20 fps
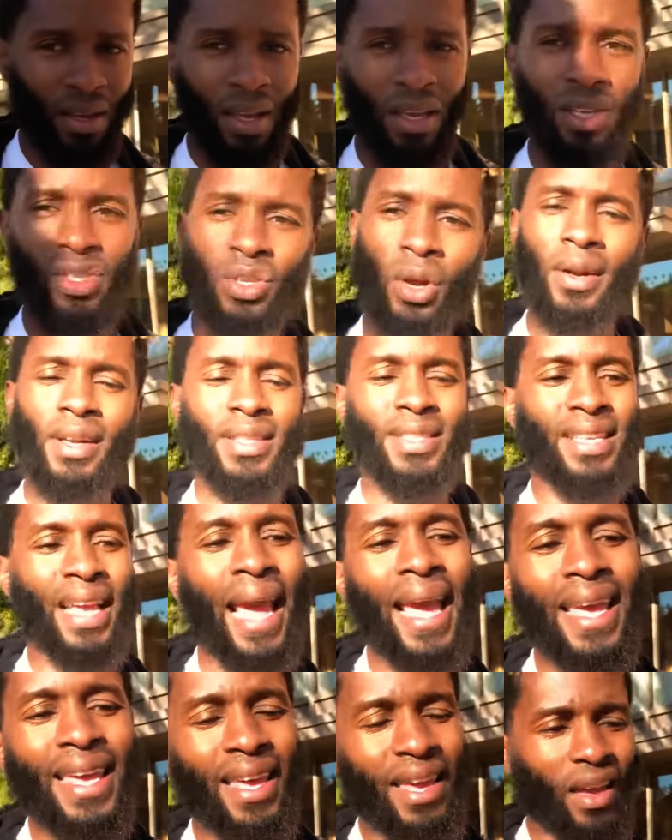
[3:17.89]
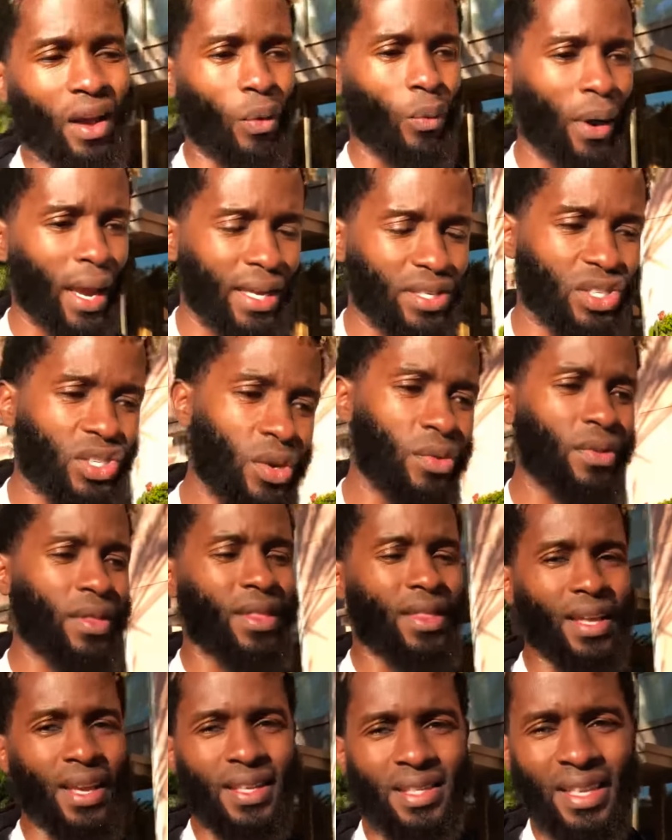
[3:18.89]
He started taking away
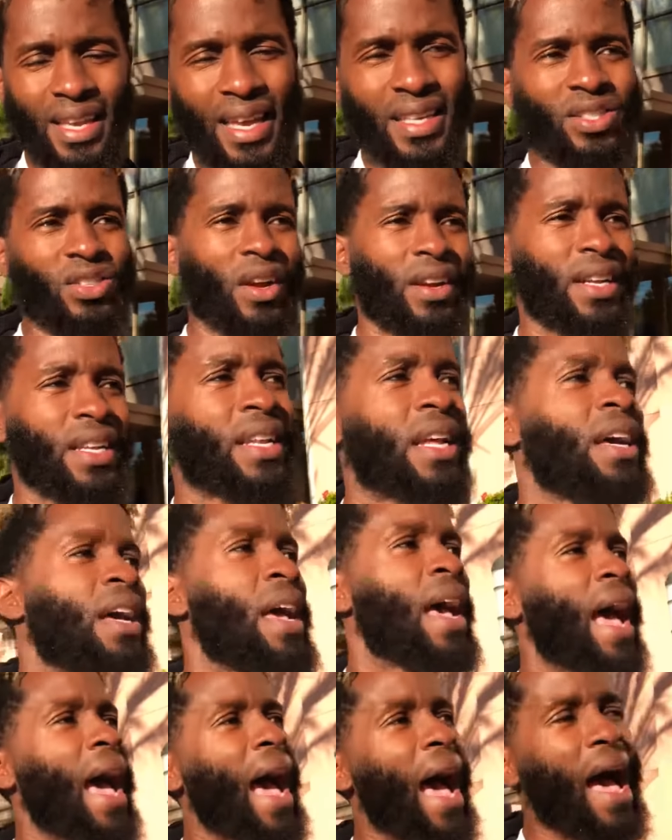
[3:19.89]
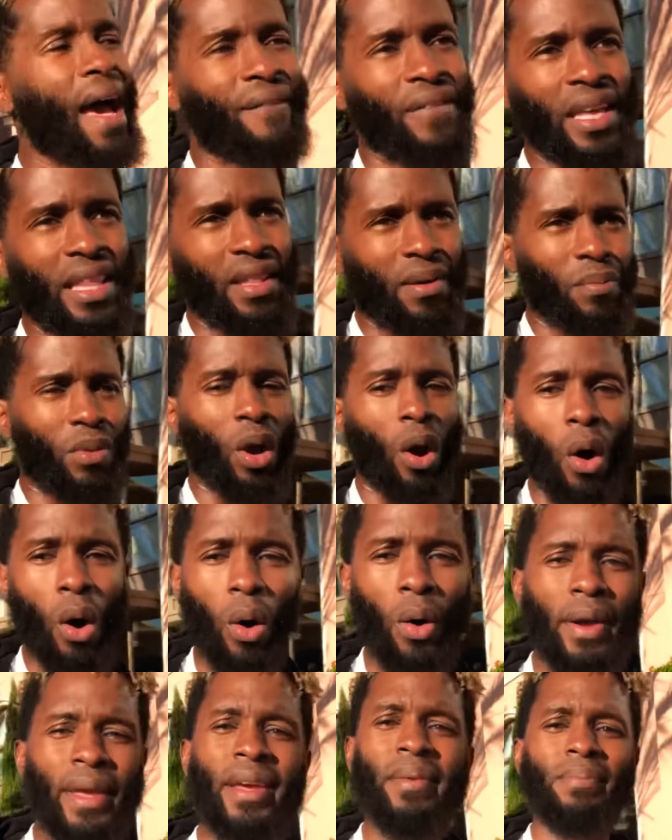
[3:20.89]
certain things. He started having them
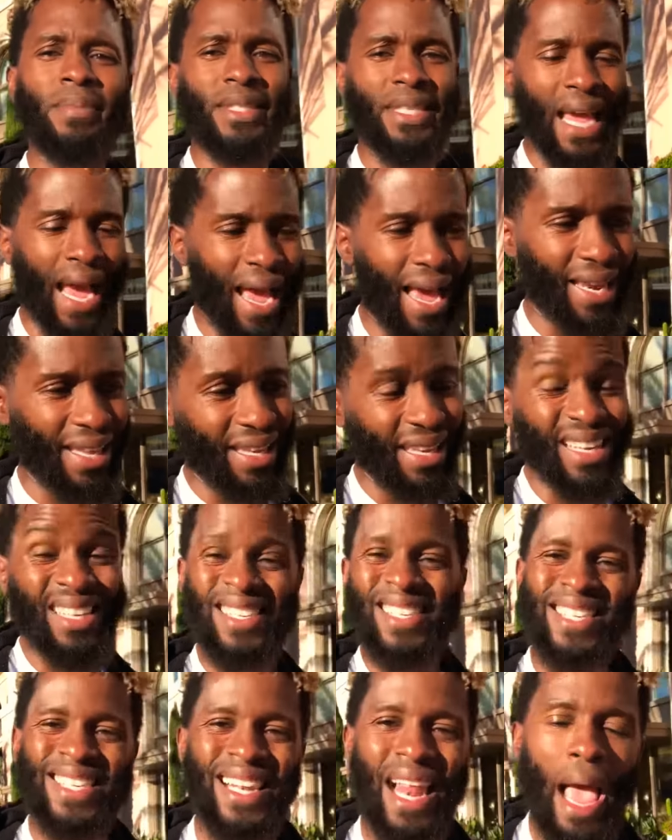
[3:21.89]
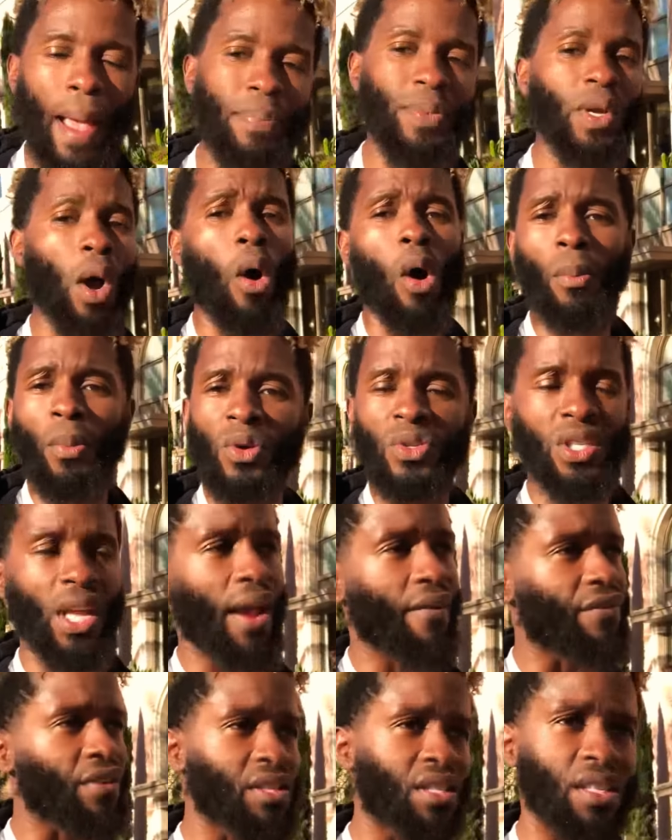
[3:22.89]
call him daddy. He slapped almost
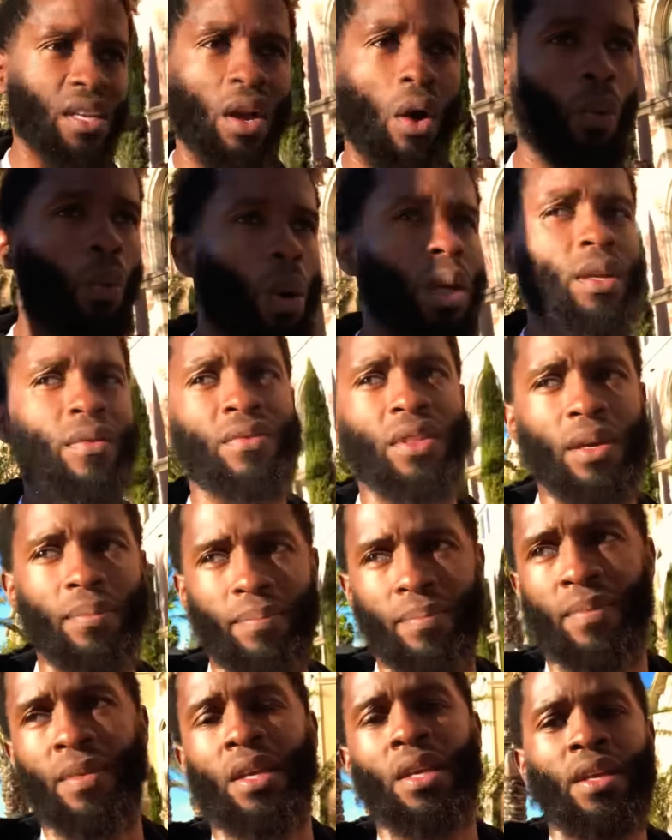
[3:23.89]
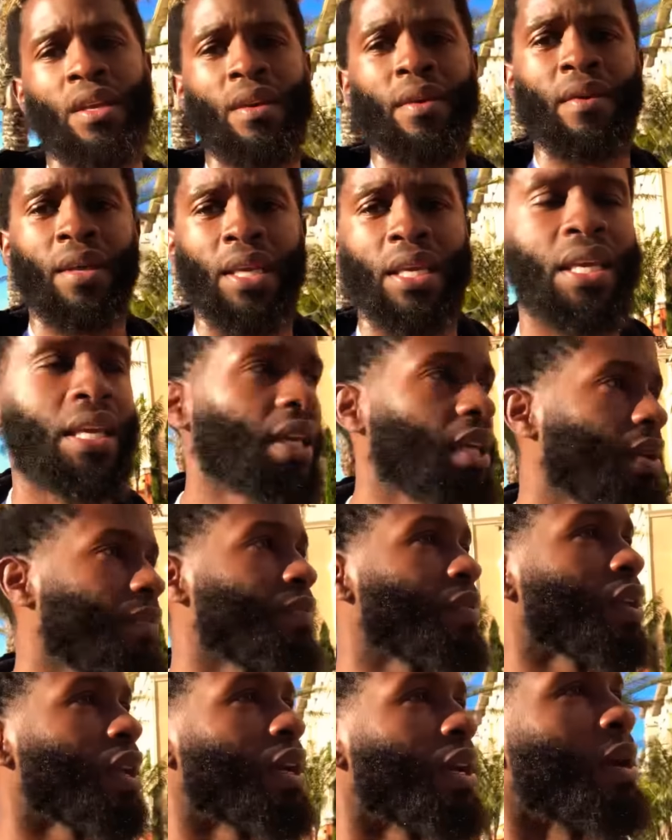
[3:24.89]
every single one of them. He
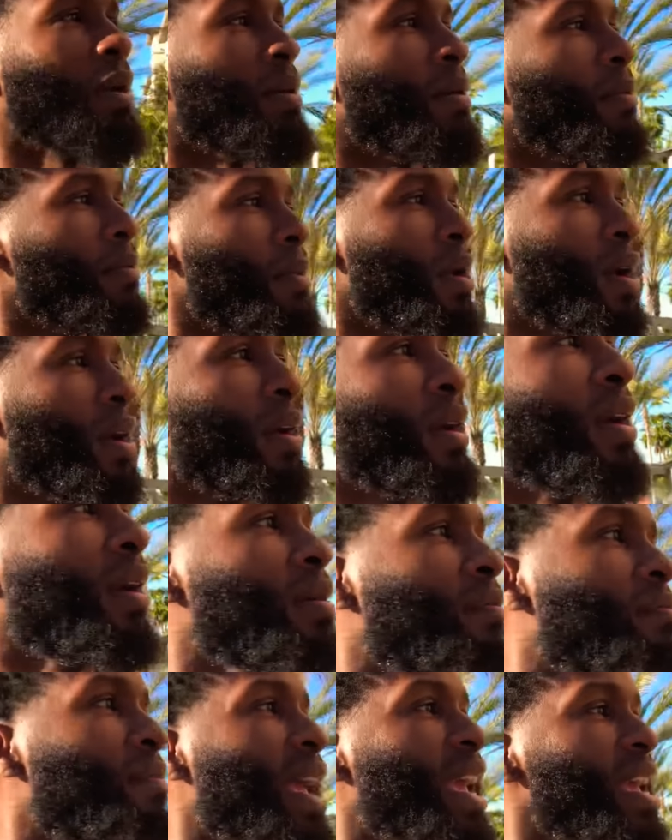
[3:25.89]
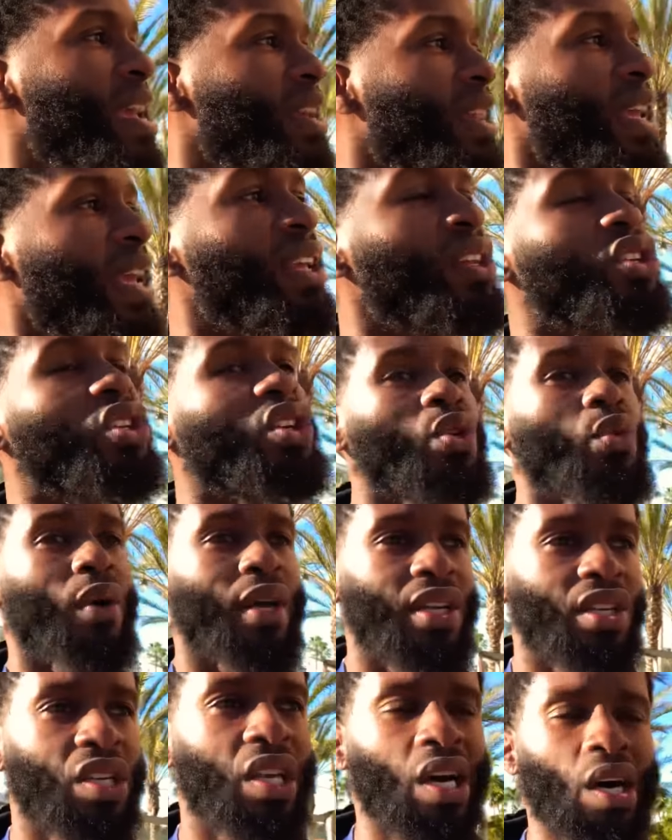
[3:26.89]
made
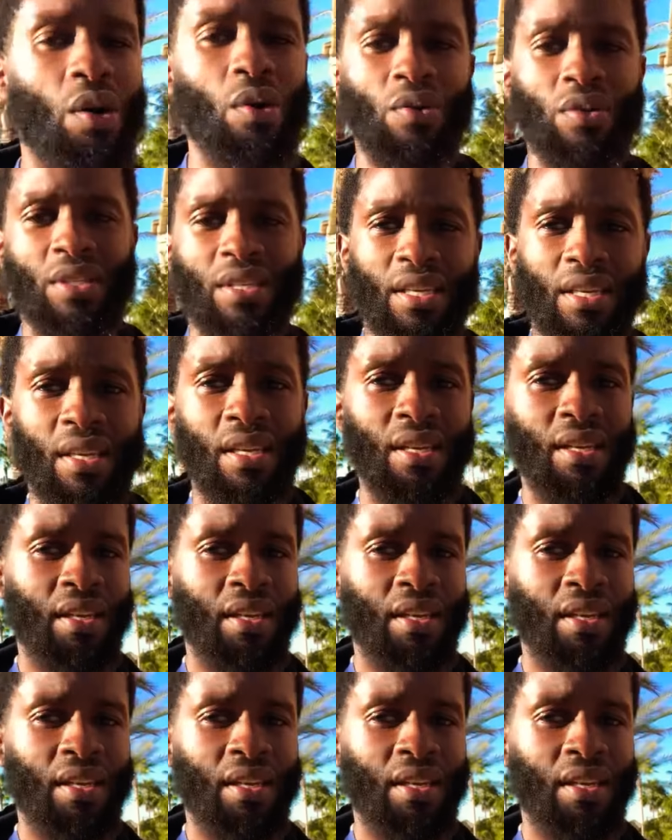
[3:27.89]
innuendos.